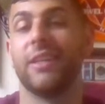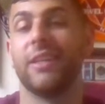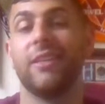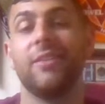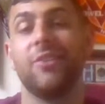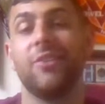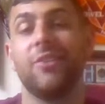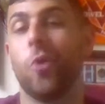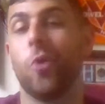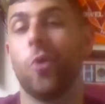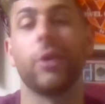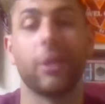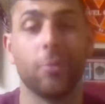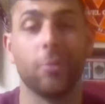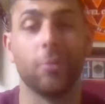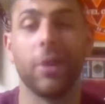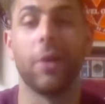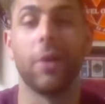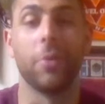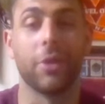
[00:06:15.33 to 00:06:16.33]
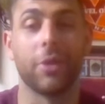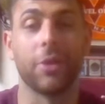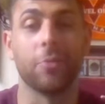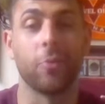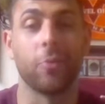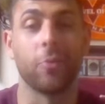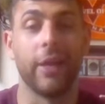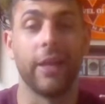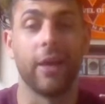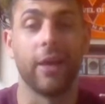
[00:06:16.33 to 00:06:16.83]
that no one can play with them
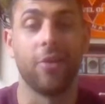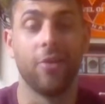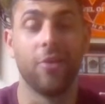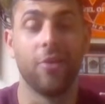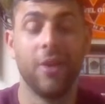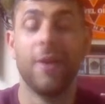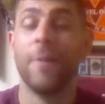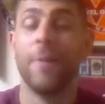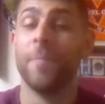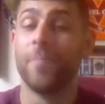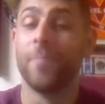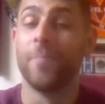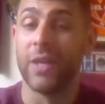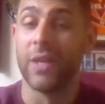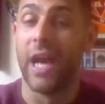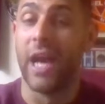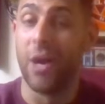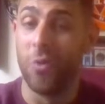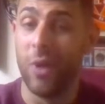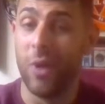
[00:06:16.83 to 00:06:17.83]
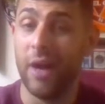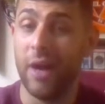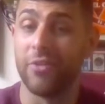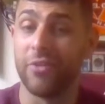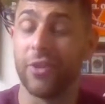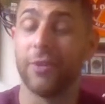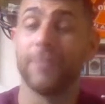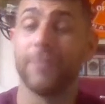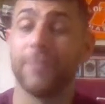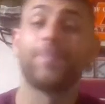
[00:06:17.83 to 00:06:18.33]
right now.
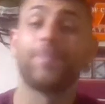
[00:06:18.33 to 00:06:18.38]
However,